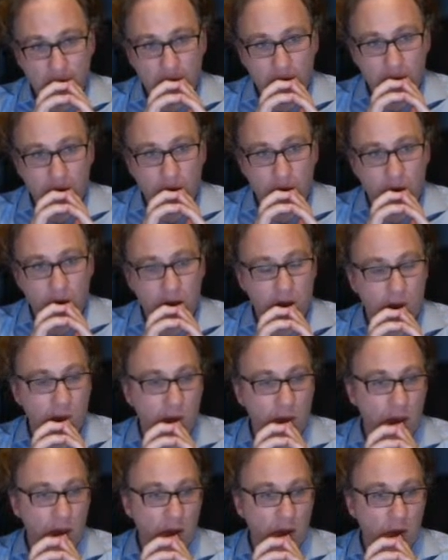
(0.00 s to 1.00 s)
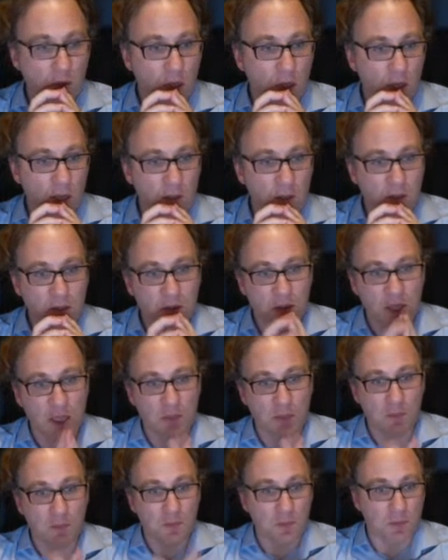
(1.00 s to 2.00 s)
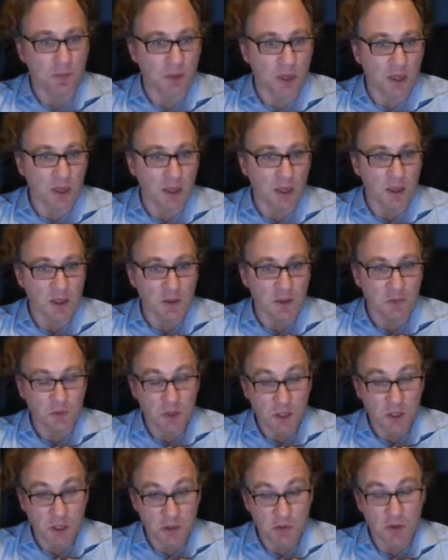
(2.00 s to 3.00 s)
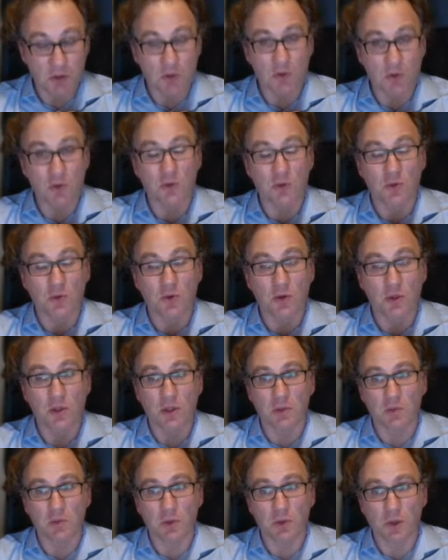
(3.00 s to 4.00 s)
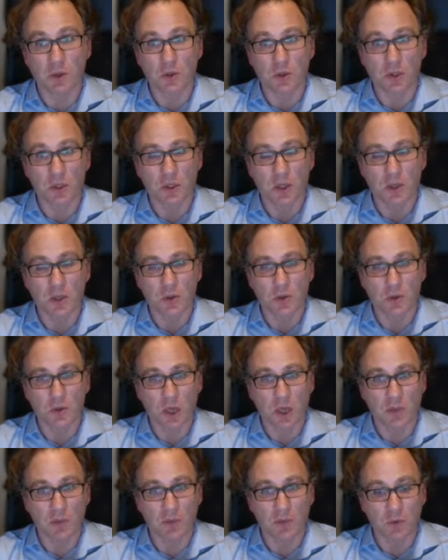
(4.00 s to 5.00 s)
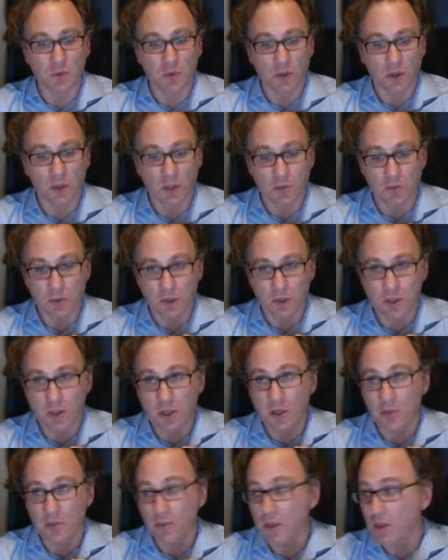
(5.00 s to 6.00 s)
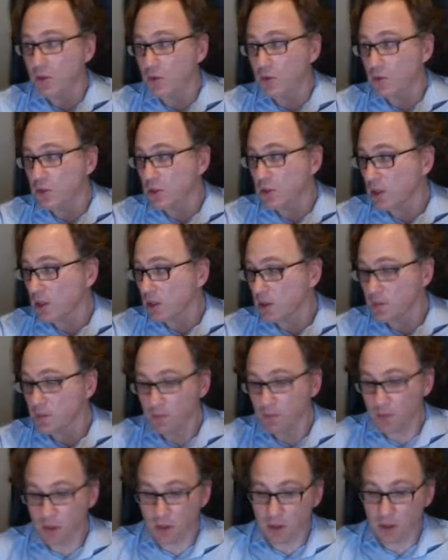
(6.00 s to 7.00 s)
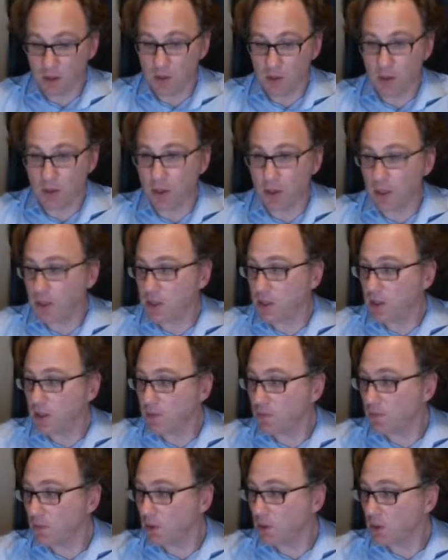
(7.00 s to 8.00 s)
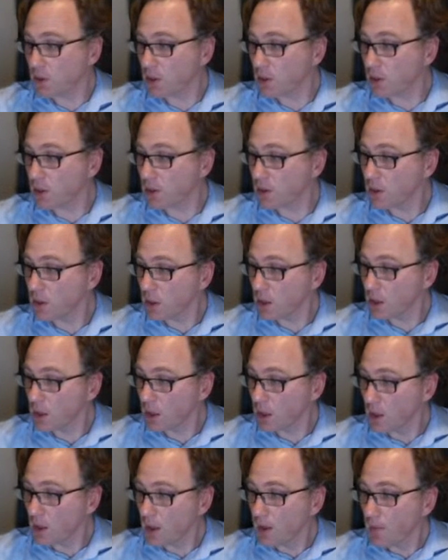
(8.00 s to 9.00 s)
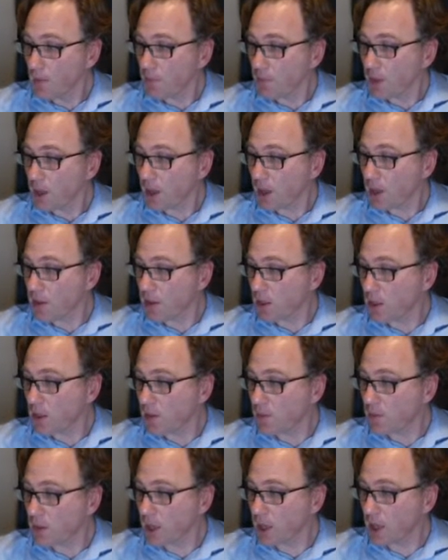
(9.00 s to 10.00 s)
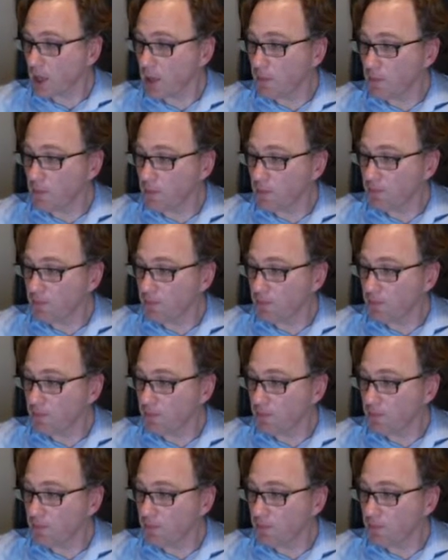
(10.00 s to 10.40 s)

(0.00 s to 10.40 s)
what they call a deep dilated residual neural network. So this is a new type of neural networks that are being used here in this context, okay? And they,